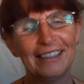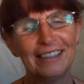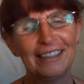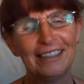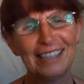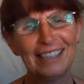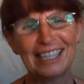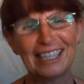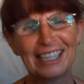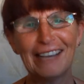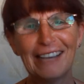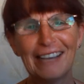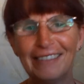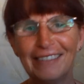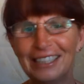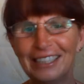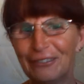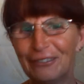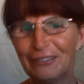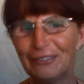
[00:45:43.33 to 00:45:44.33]
it
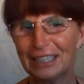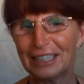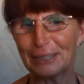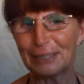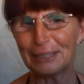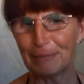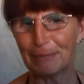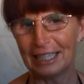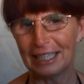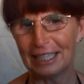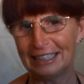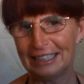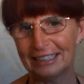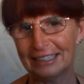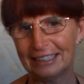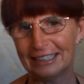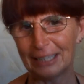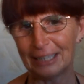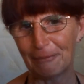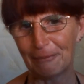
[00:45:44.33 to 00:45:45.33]
kind of explains
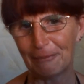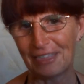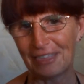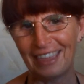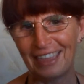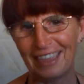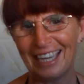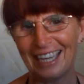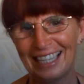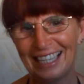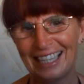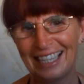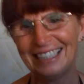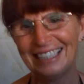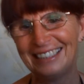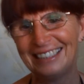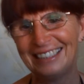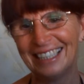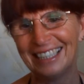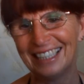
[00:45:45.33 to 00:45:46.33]
some things.